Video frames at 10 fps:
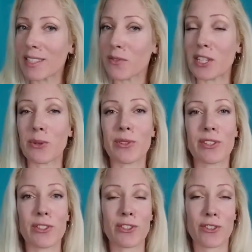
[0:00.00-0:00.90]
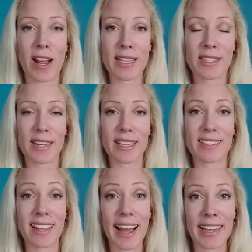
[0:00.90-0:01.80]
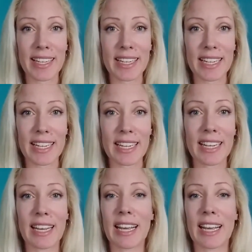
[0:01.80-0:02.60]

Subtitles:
reduced stress and anxiety.